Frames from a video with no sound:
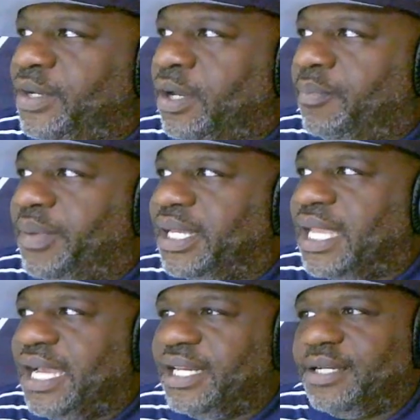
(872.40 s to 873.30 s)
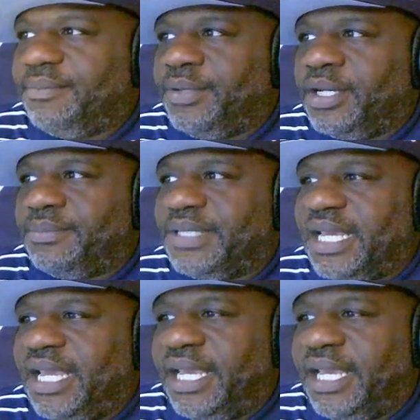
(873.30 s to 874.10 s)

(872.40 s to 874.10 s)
big lineup. You know what I'm saying?